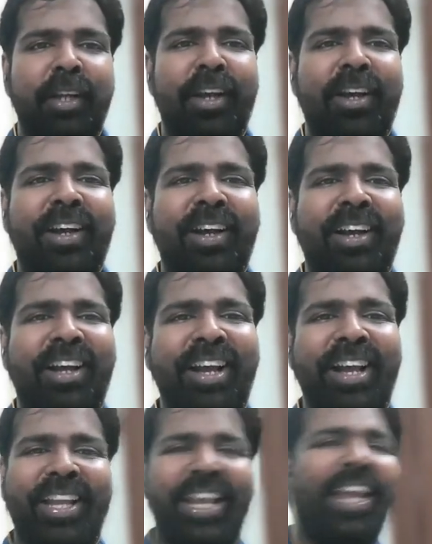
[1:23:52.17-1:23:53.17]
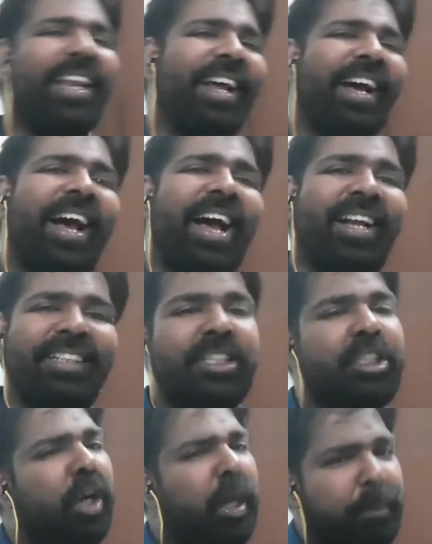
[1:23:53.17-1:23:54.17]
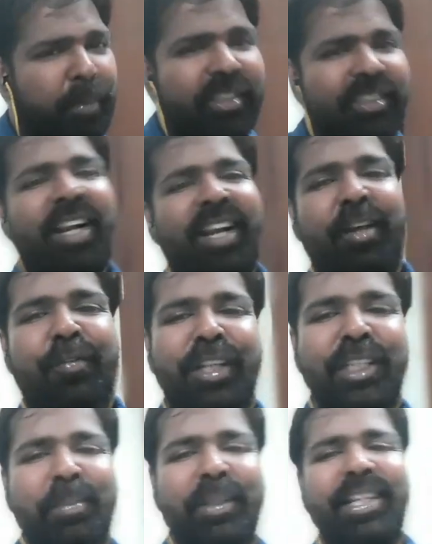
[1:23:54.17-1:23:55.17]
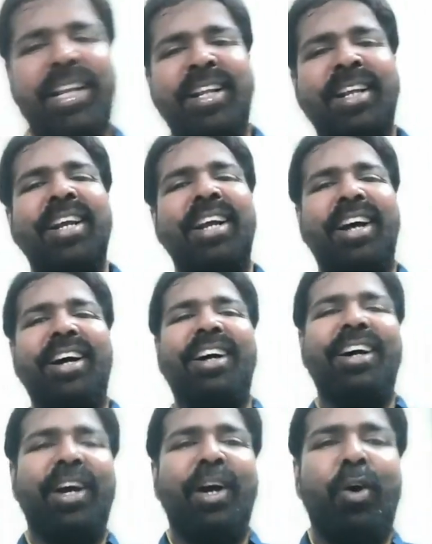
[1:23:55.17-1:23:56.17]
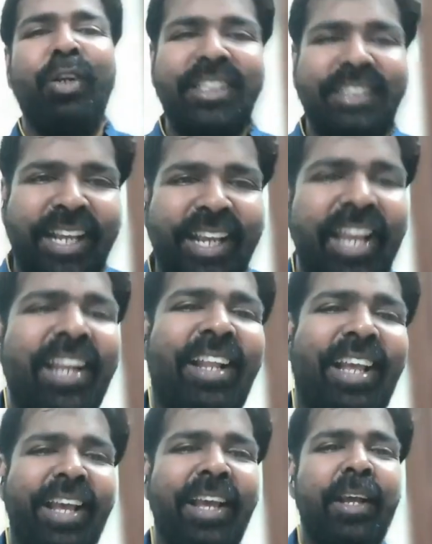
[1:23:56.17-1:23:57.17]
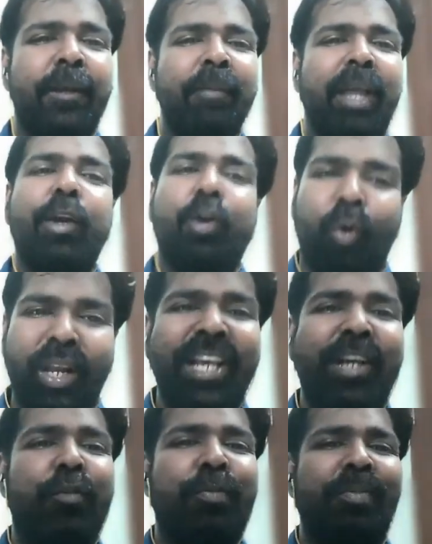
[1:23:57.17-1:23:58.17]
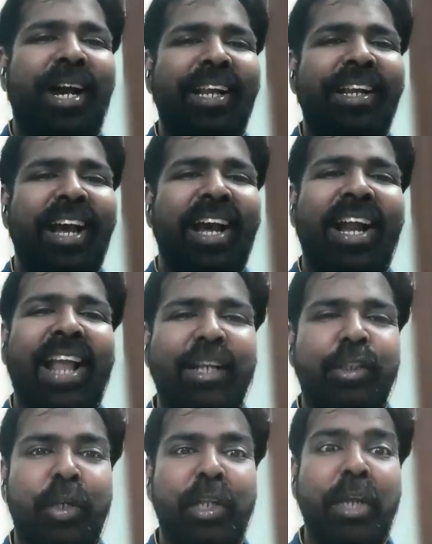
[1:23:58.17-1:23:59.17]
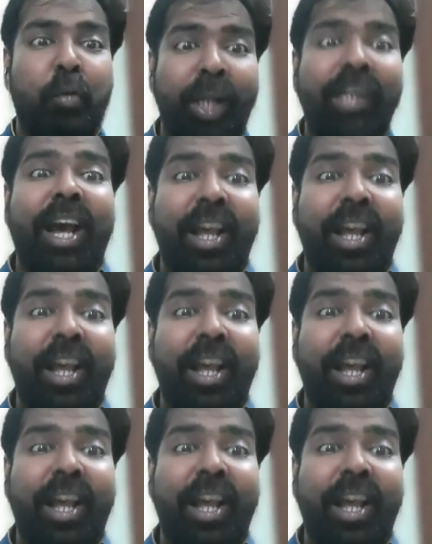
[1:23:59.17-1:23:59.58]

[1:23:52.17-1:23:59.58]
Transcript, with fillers: Uh, again, uh, this is not a personal reference, but then uh, on the second day, a colleague of mine had actually quite